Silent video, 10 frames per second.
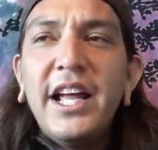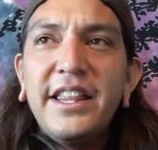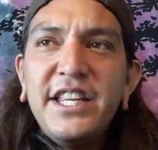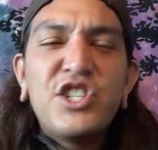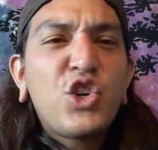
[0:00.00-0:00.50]

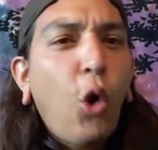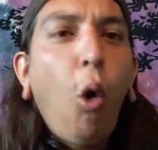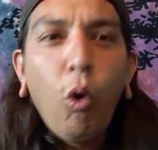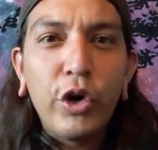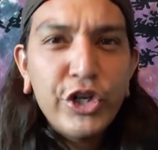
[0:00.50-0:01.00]
these
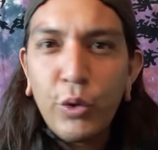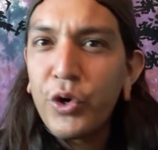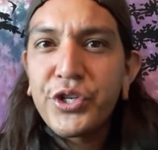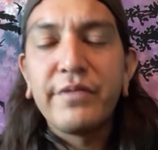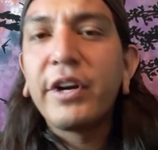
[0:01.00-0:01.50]

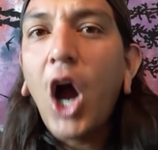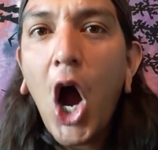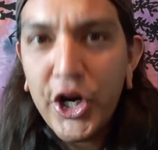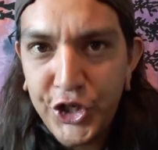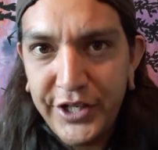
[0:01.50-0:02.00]
corridors of
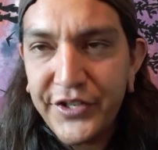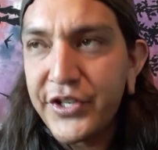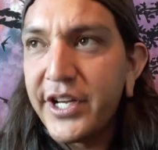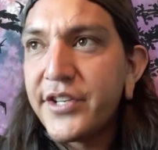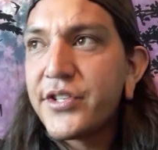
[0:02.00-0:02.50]

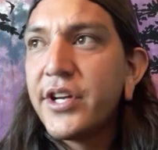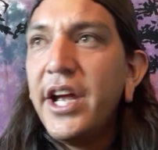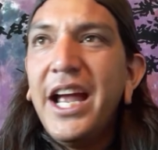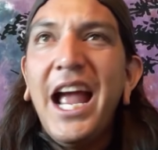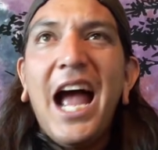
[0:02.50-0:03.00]
consciousness.
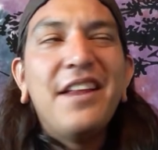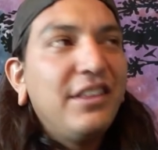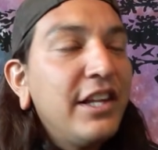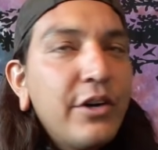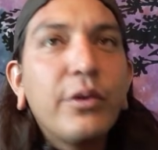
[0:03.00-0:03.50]
It
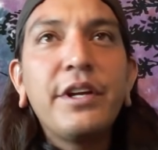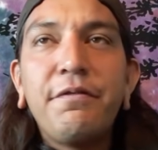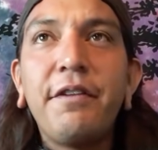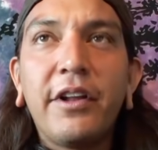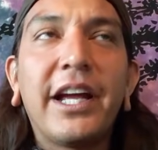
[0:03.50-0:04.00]
literally
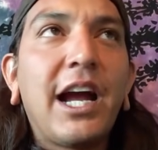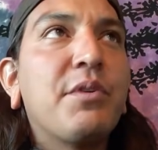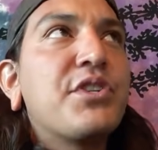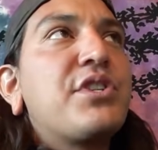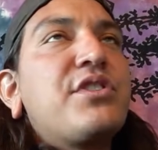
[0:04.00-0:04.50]
felt like I
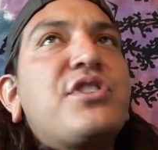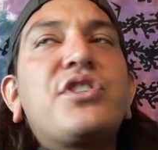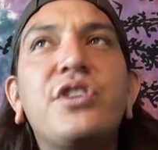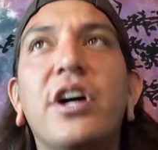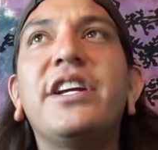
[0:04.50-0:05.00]
was
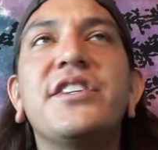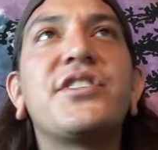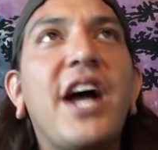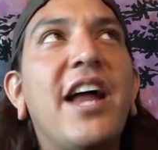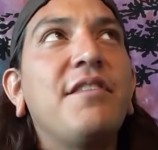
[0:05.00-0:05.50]
stuck
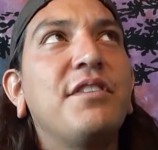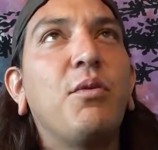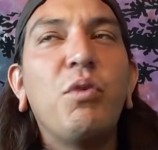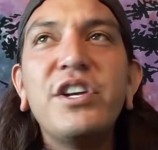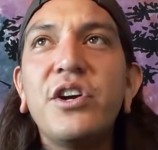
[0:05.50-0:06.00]
inside of a
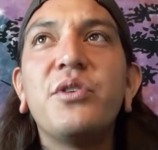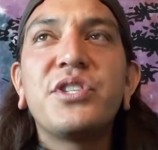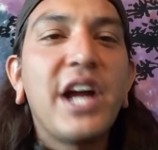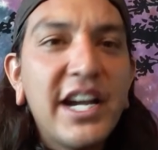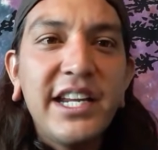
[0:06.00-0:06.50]
Windows
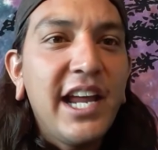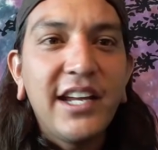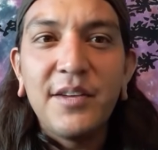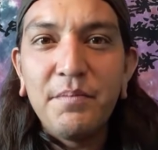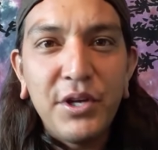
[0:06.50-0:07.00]

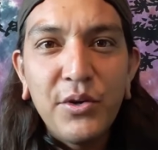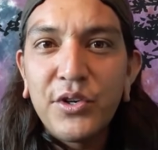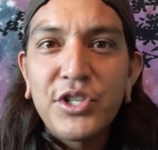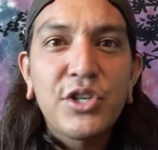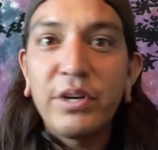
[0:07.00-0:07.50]
98 computer
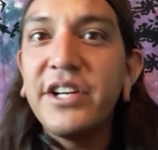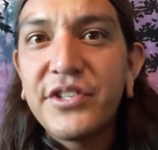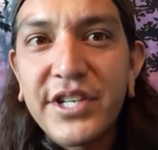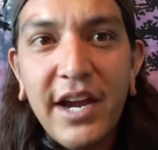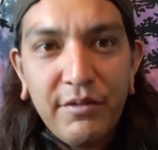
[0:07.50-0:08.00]

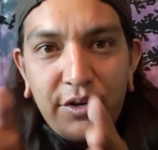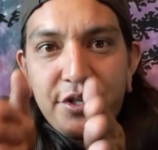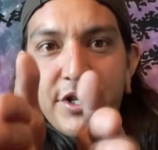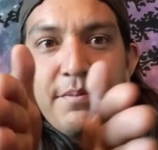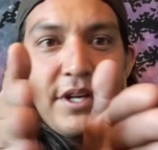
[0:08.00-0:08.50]
screensaver or
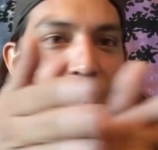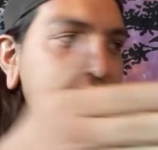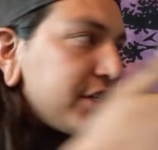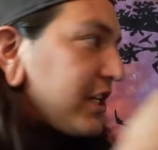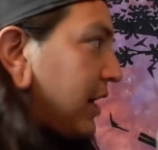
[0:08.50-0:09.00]
something. I
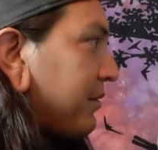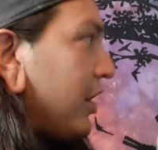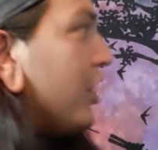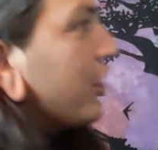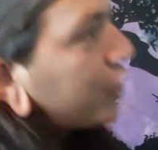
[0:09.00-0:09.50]
just kept
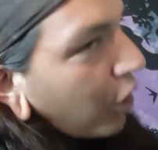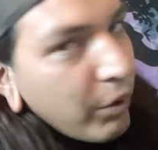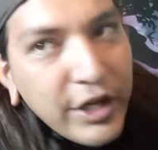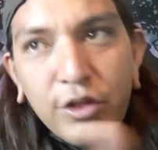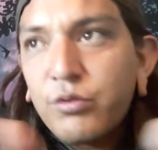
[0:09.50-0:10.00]

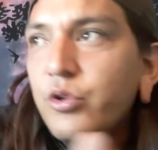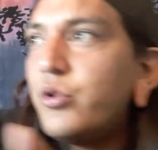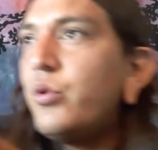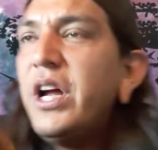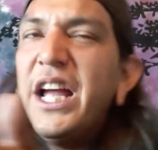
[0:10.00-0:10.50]
going through